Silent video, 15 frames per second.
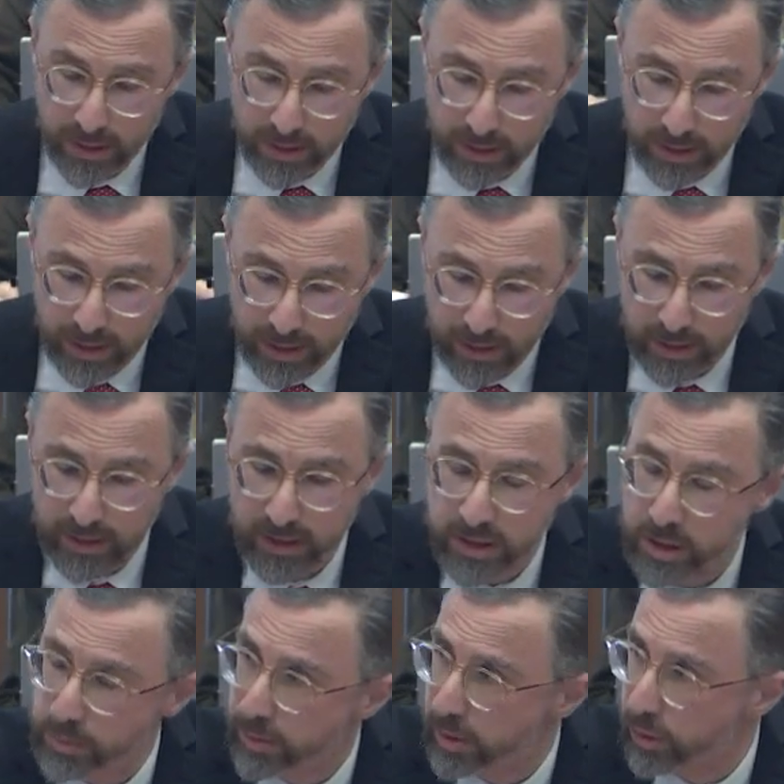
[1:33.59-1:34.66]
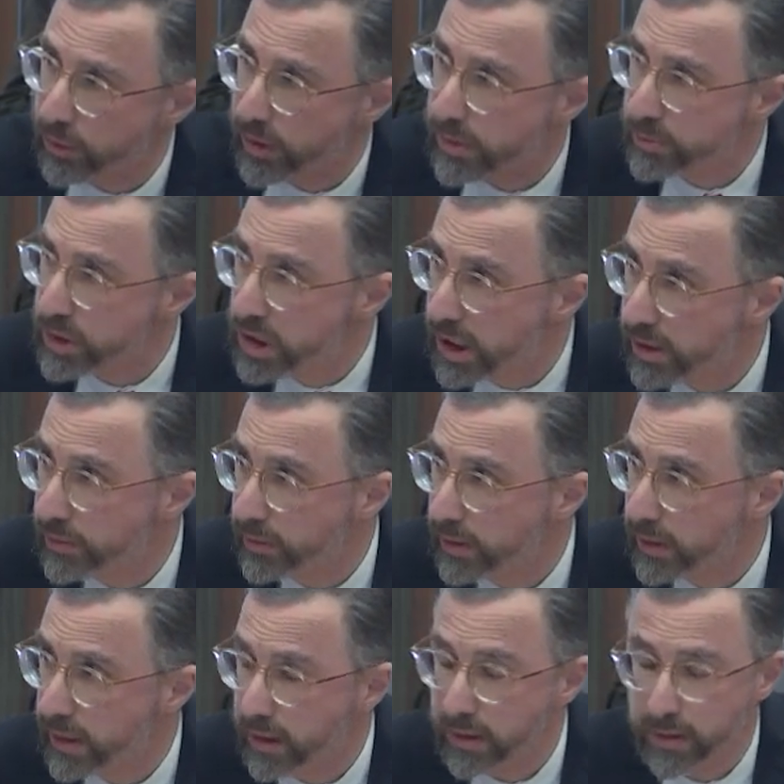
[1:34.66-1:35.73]
In these programs,
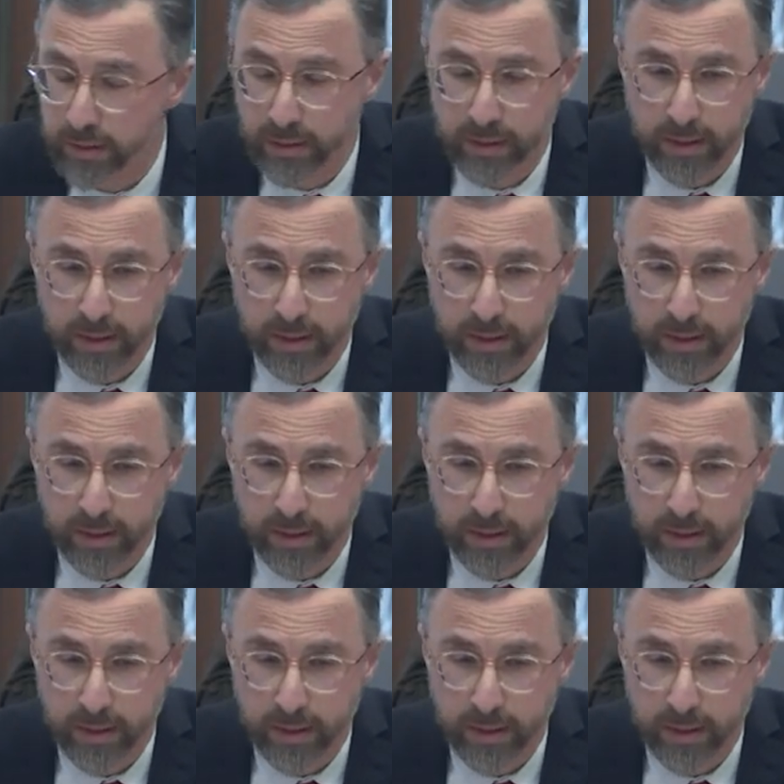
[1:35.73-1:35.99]
generally,